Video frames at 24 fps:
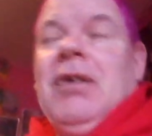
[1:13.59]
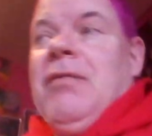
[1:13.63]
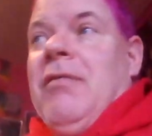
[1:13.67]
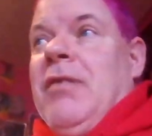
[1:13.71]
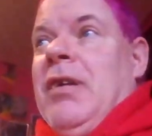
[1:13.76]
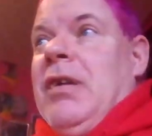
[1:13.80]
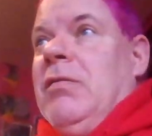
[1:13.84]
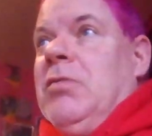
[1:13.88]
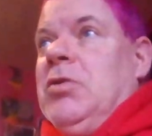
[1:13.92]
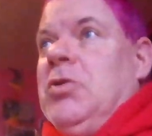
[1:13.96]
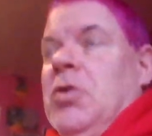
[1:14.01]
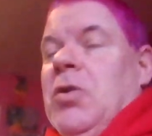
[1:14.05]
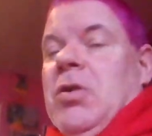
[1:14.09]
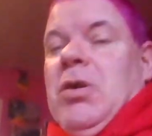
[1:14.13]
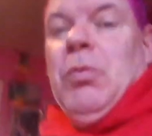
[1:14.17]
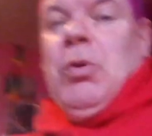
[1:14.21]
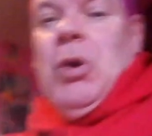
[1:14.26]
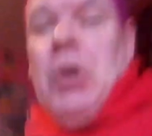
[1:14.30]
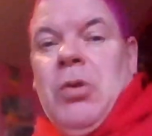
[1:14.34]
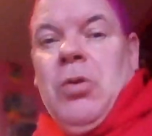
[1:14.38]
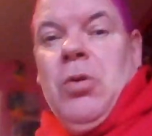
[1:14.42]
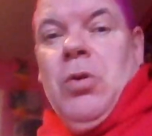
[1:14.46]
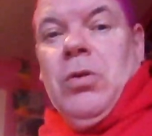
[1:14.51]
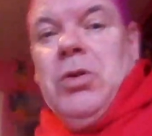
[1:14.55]
Right, I'll show you what
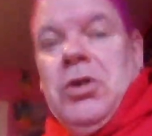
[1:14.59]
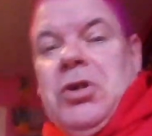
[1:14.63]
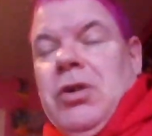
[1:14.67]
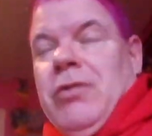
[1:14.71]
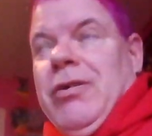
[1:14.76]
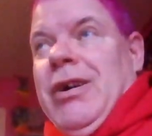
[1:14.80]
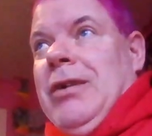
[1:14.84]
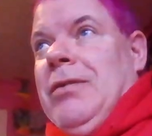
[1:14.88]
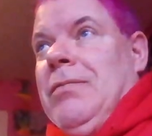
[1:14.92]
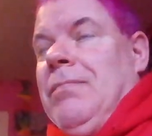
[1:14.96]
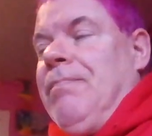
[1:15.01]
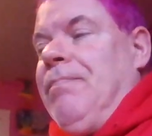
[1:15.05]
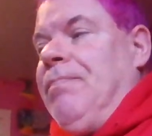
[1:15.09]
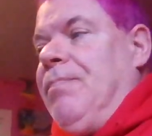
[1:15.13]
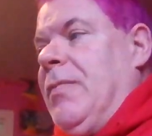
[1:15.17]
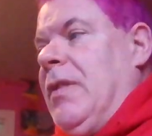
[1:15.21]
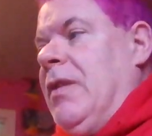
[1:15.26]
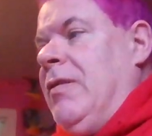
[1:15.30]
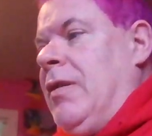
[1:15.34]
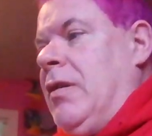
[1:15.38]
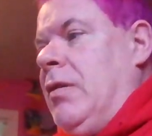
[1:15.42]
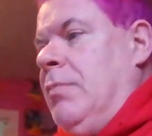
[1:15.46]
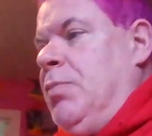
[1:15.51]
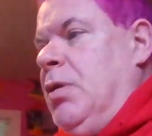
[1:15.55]
I got, shall I?
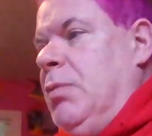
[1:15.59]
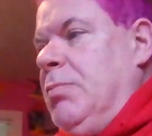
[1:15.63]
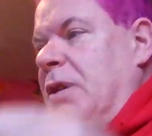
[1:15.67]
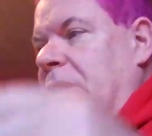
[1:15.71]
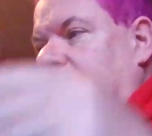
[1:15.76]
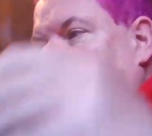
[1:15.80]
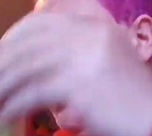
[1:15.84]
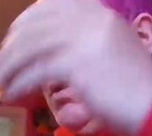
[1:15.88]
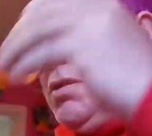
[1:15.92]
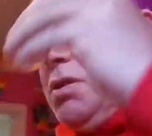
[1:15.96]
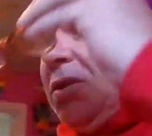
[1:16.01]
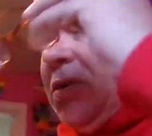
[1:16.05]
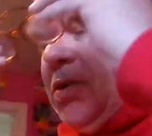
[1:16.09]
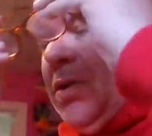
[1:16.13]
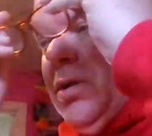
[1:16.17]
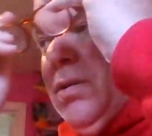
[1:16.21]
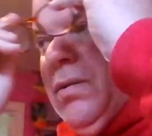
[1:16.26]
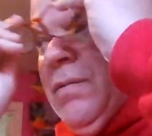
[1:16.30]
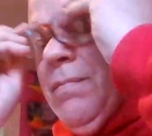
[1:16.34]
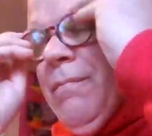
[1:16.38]
Right, I'll put my glasses on.